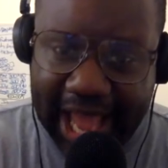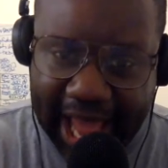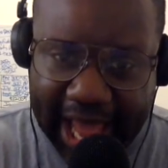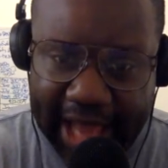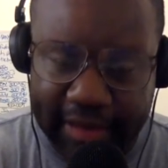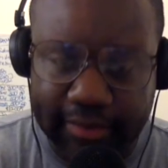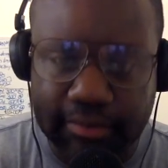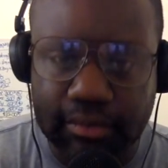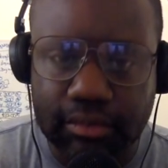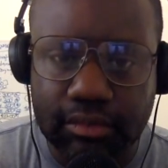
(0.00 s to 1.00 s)
had,
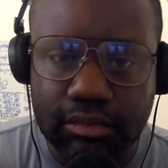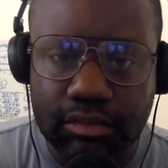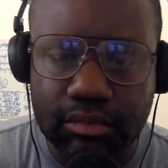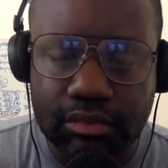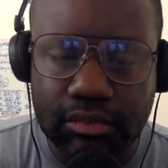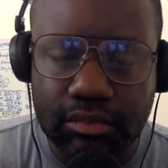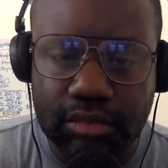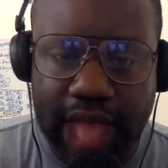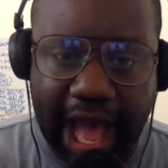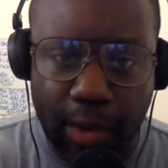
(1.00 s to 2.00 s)

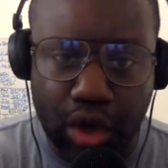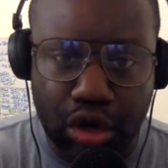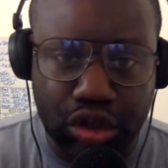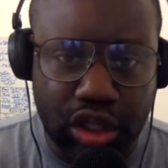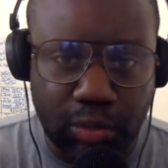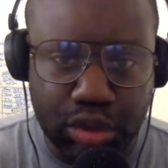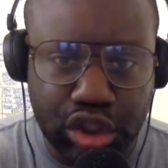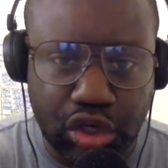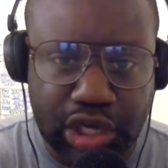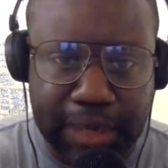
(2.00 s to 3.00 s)
Howard Cosell with
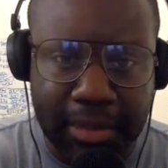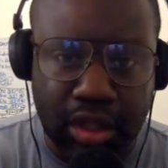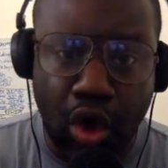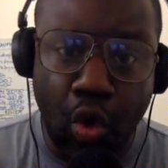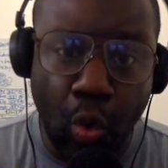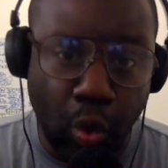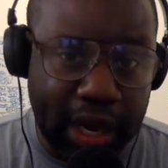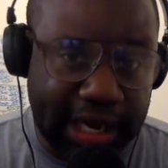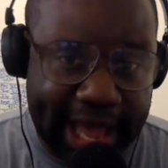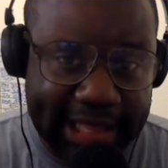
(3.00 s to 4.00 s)
Joan Namath,
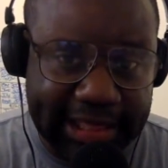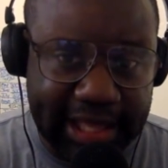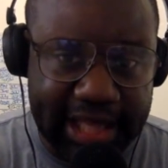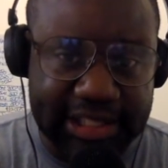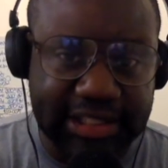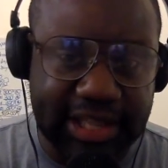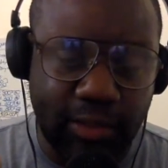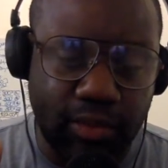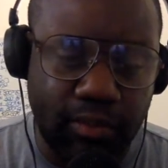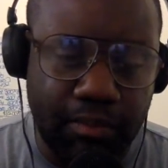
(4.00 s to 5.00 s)
went like this. He
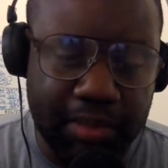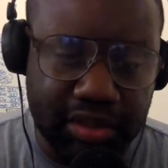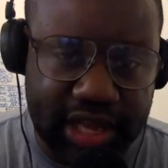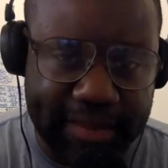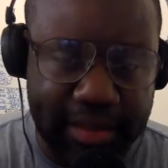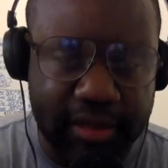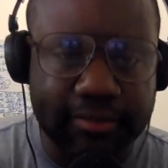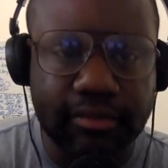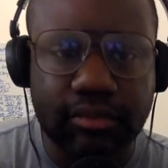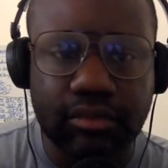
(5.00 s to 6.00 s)
said, well, Mr. Namath,
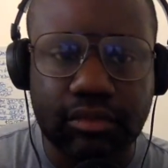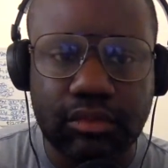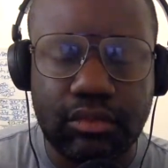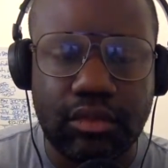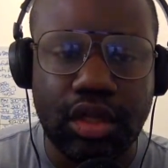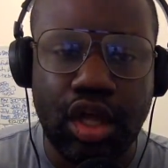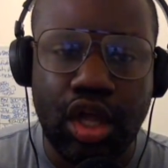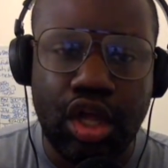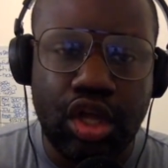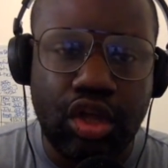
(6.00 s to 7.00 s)

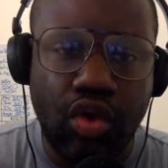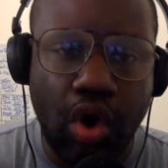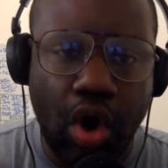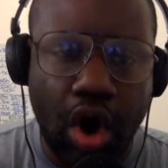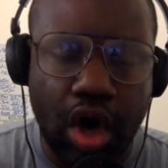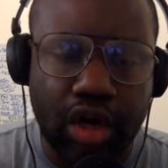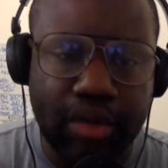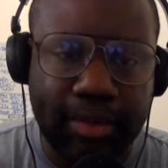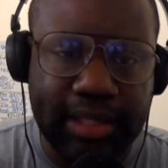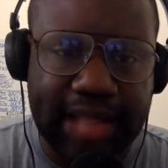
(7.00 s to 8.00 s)
you are
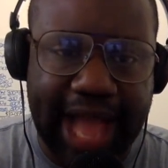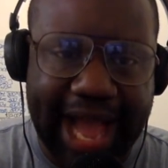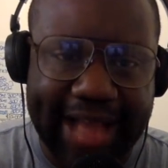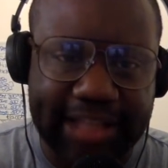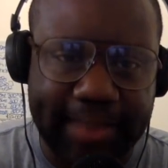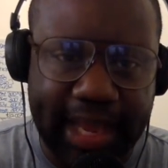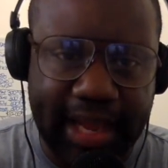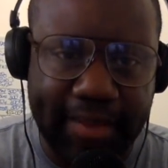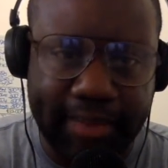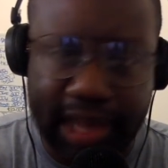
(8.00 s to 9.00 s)
arguably the highest
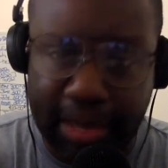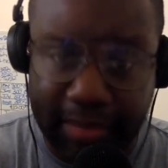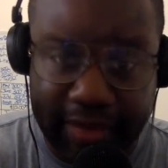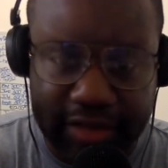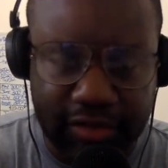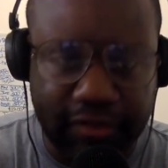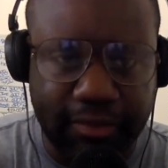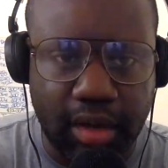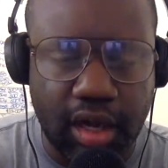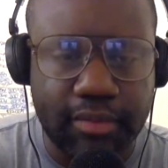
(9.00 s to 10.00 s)
paid player in professional
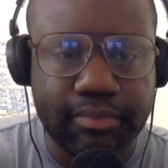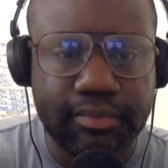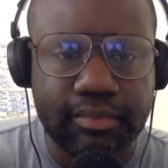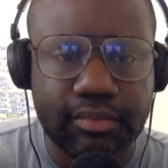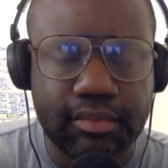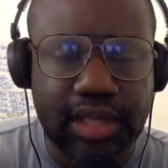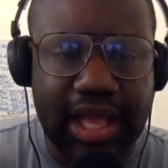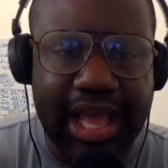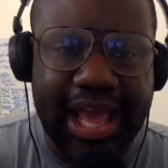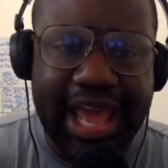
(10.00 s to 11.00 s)
football.
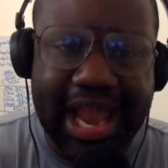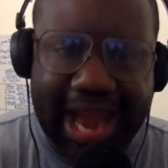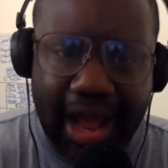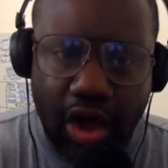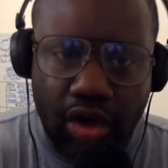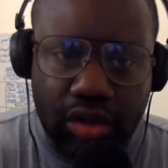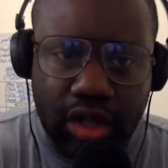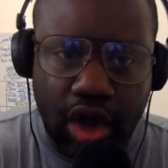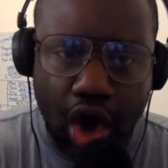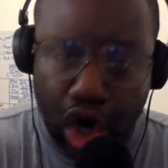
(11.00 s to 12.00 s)
And not
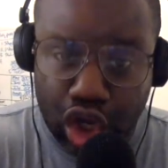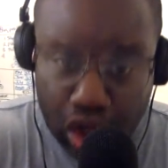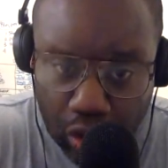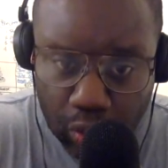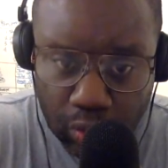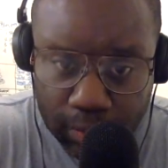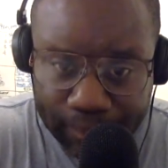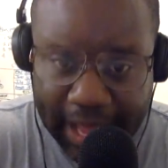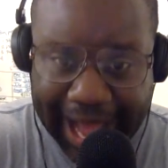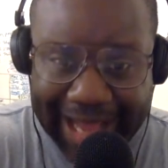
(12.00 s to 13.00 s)
only are you
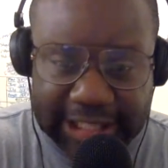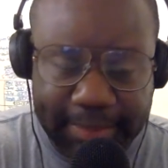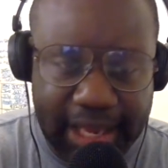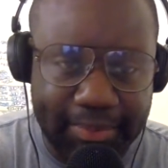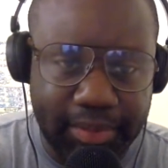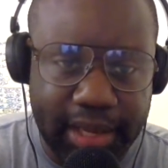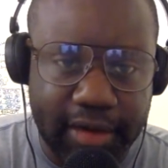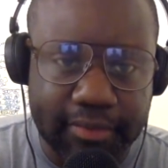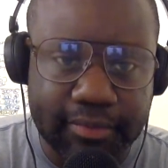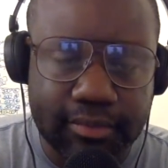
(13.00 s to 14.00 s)
the highest paid player,